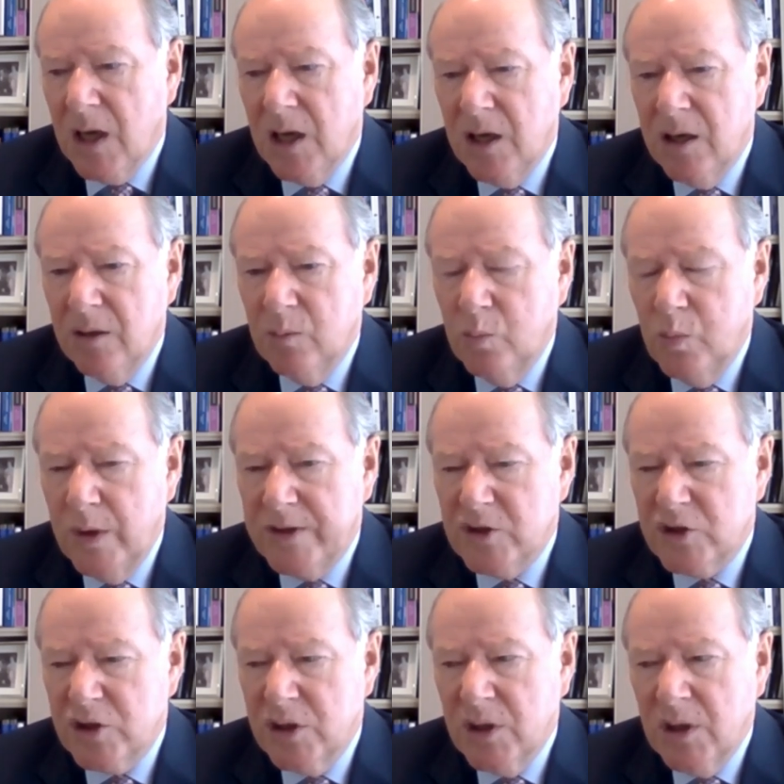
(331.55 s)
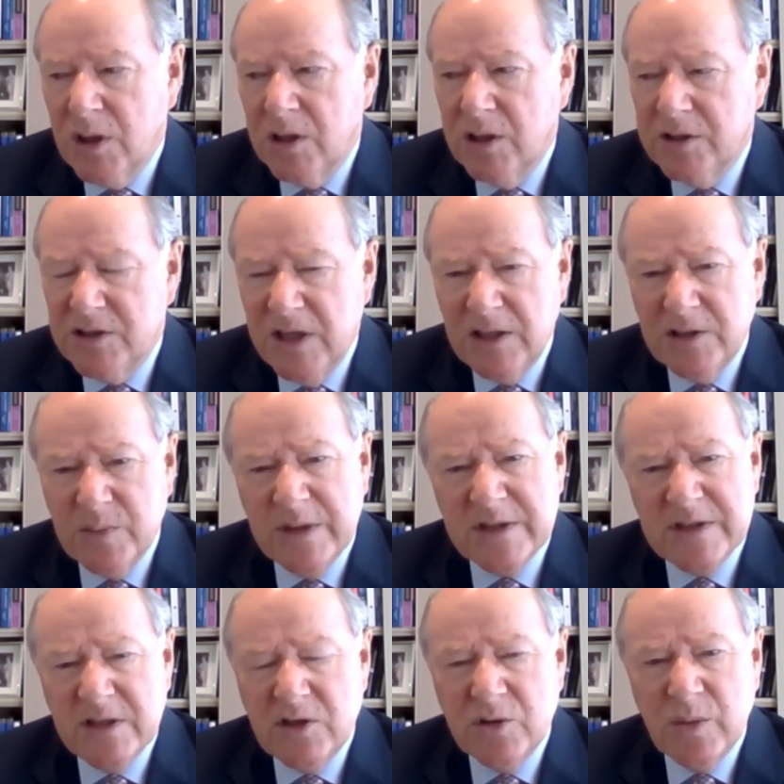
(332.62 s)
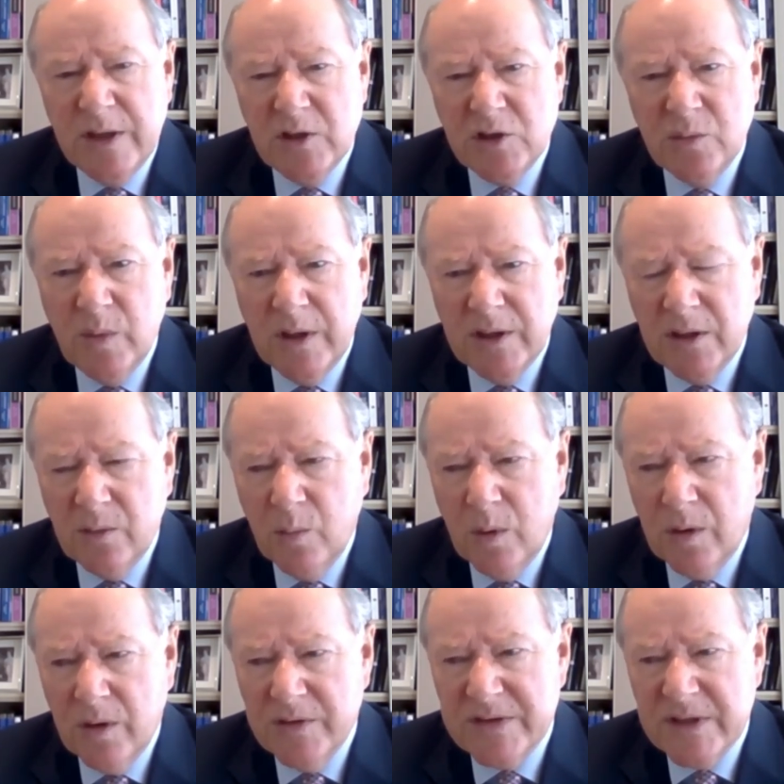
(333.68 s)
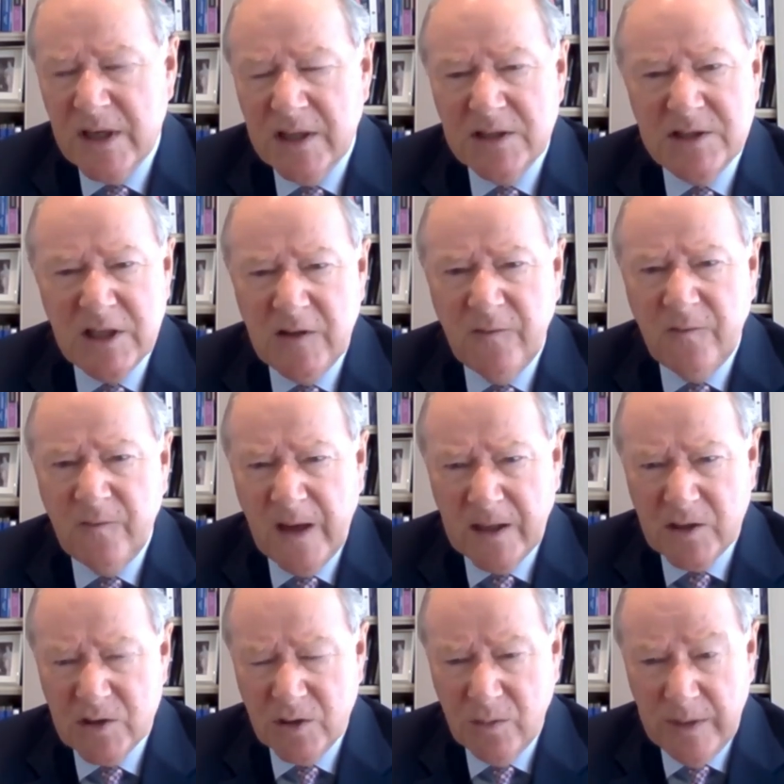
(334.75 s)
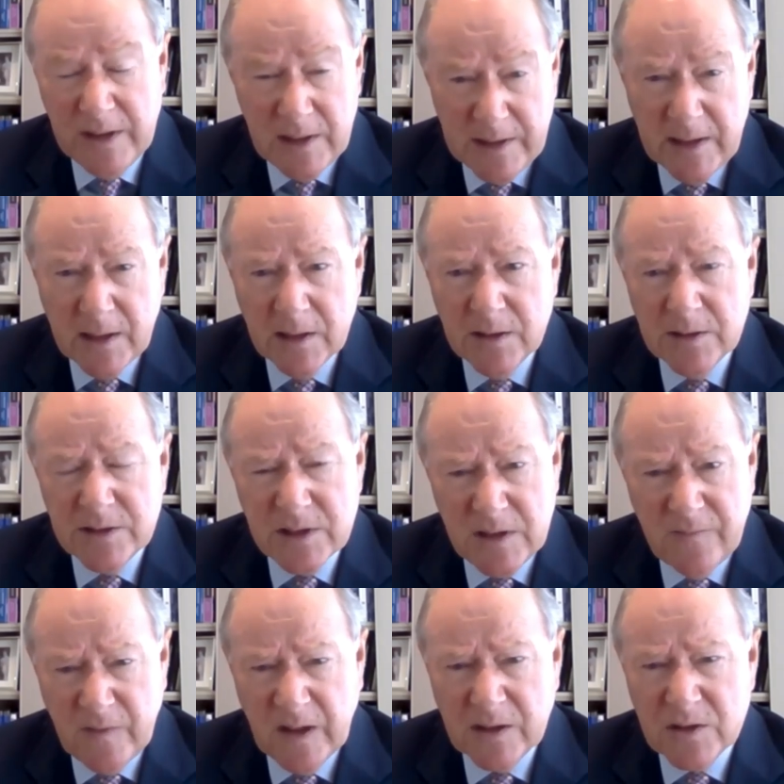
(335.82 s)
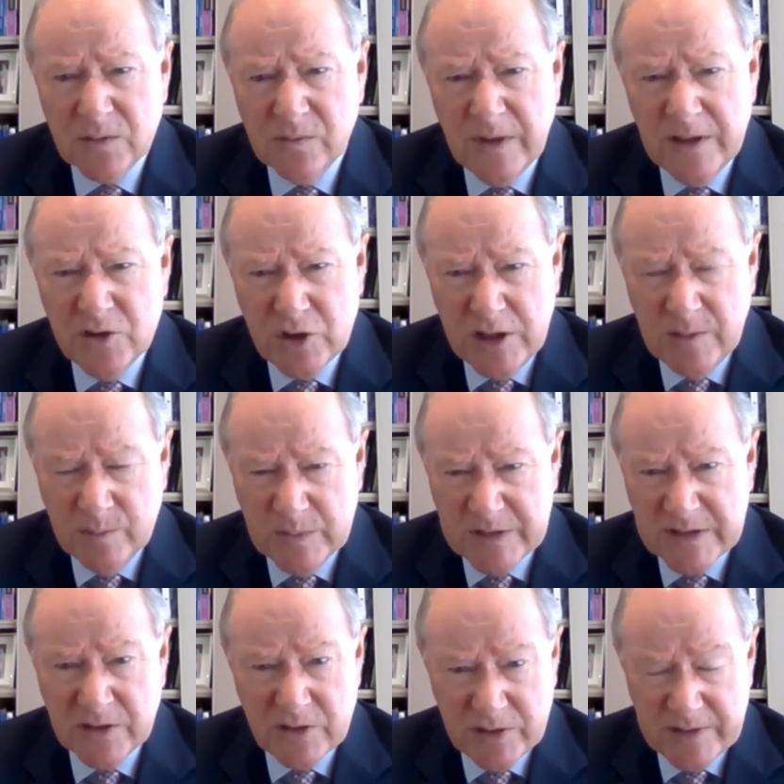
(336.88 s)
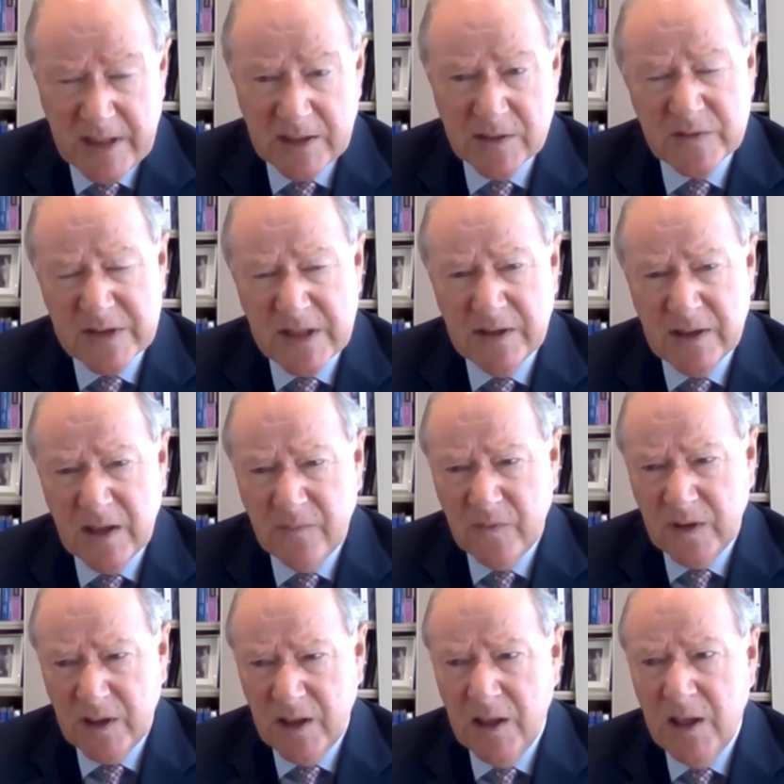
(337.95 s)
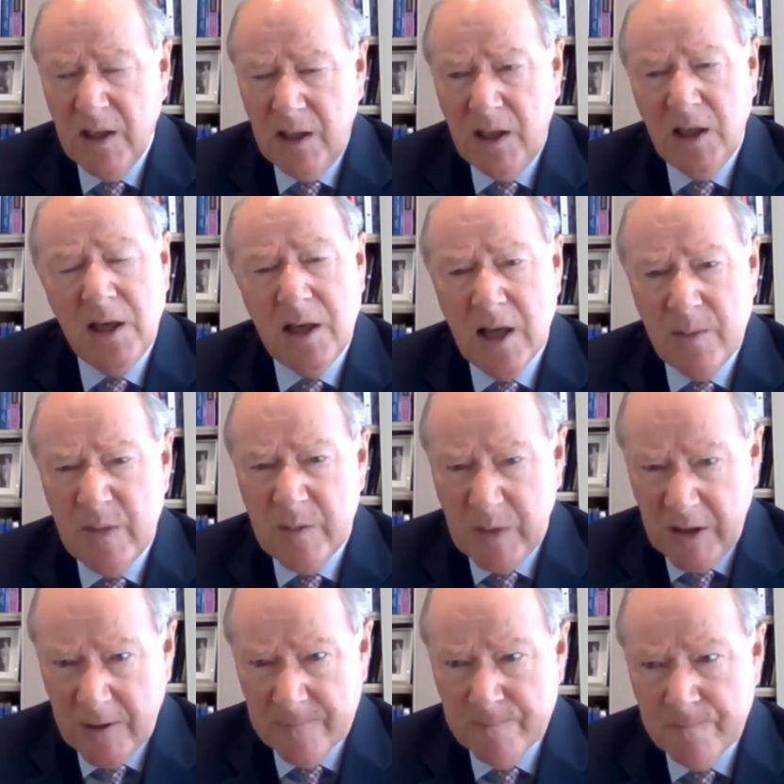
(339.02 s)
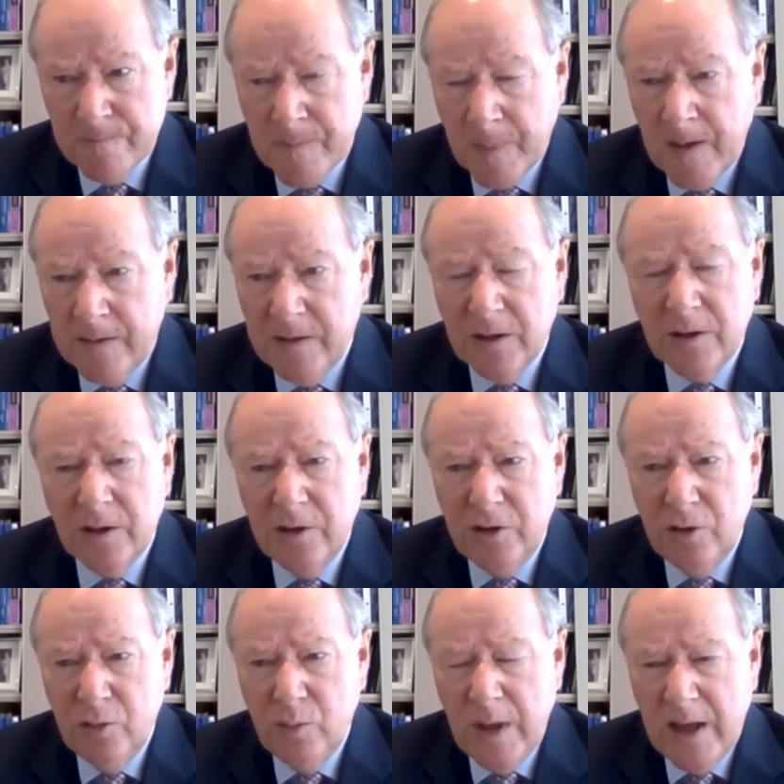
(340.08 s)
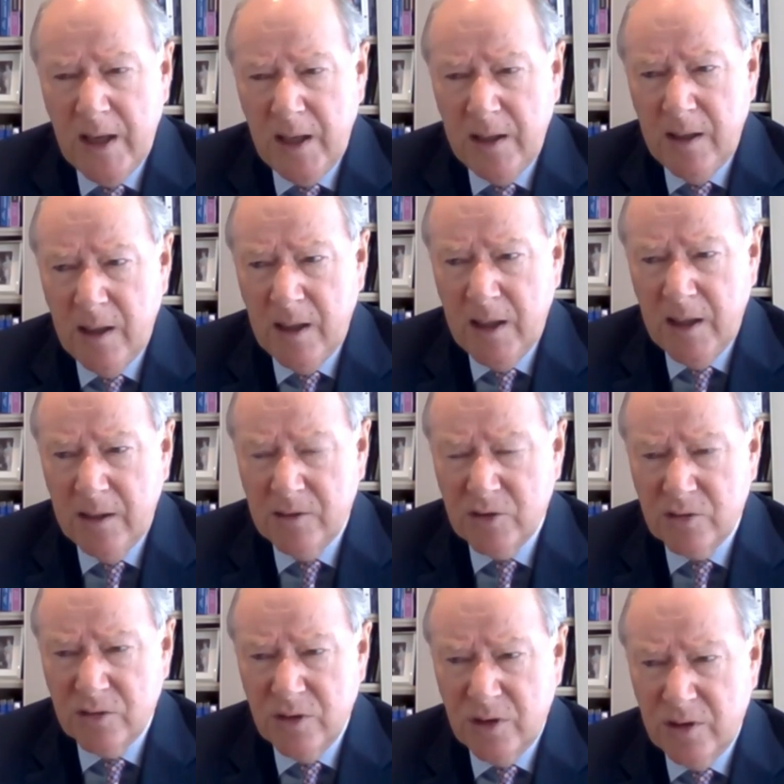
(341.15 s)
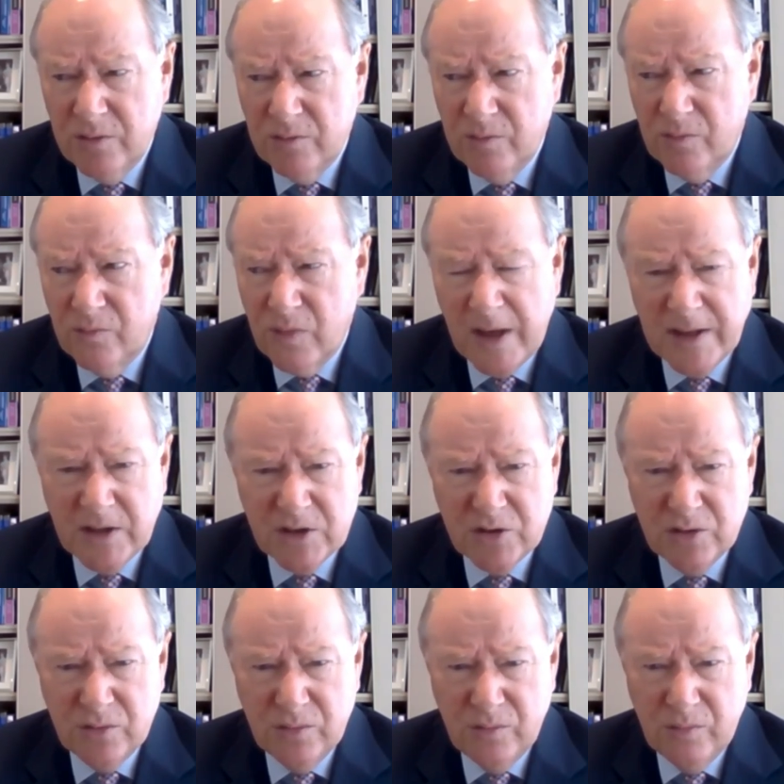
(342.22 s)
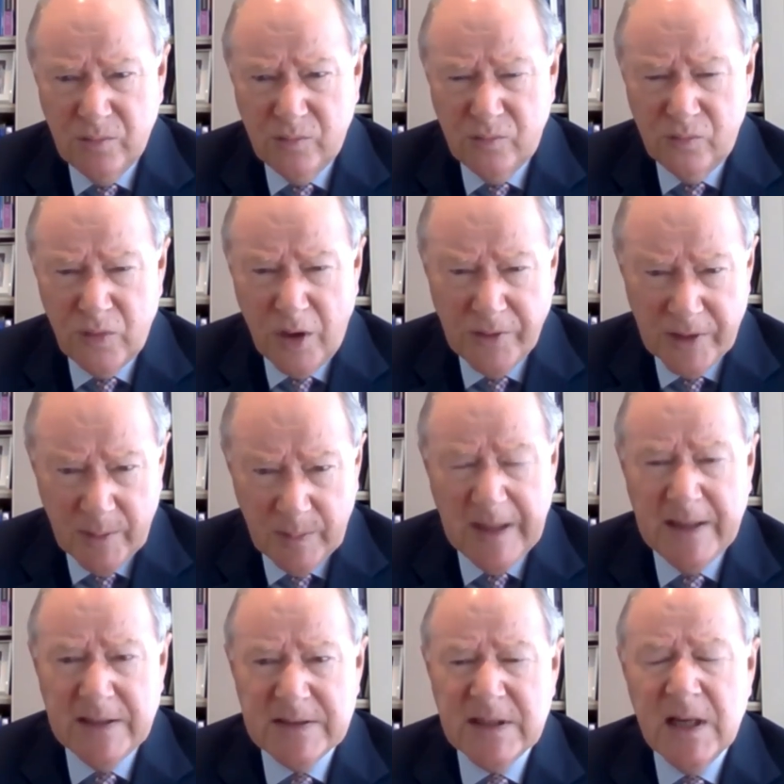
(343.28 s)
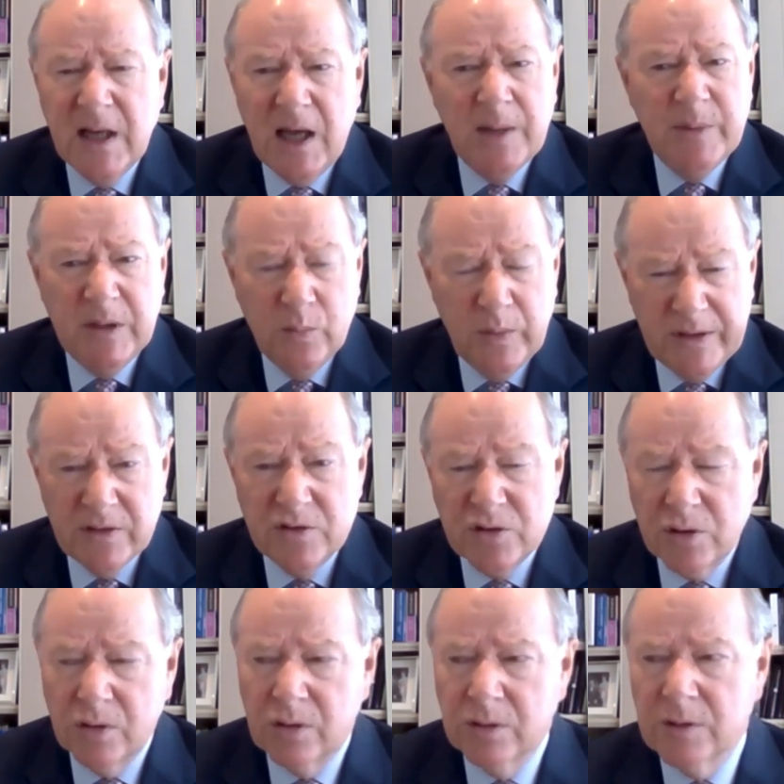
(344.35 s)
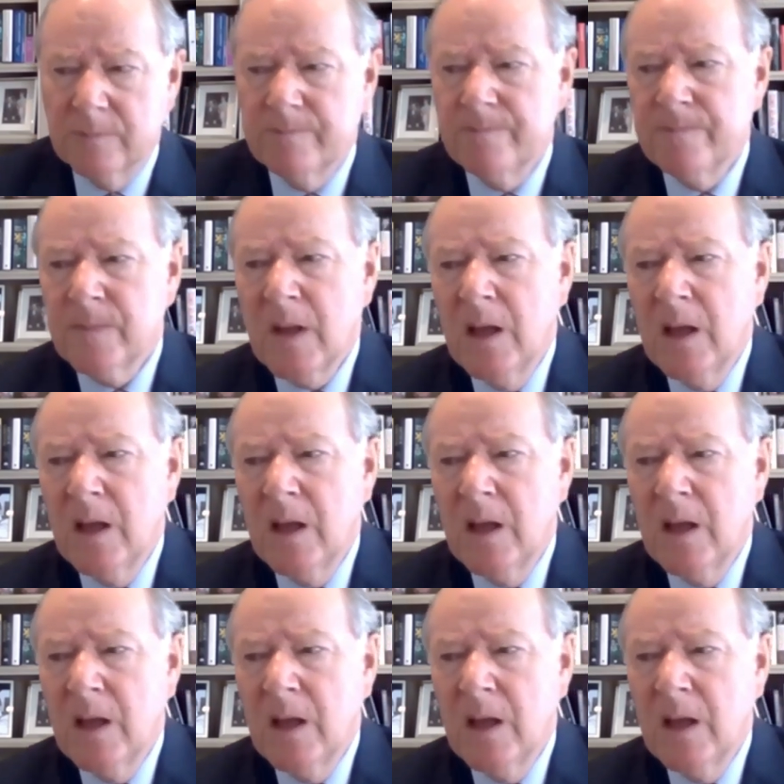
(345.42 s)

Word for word: uh, which dealt with a situation where there was de facto illegal, de facto regimes such as that of South Africa in Namibia their UN uh, uh, right to run the place have been withdrawn.